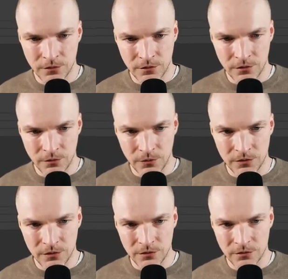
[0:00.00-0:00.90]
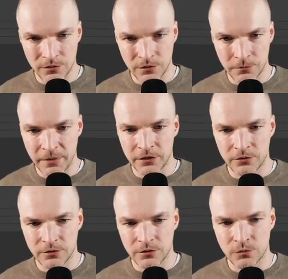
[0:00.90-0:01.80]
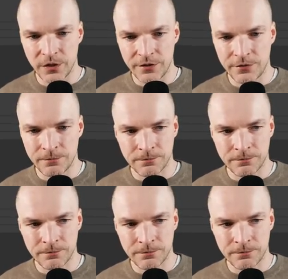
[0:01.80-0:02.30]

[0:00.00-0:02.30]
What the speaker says: We can see that this is back to square.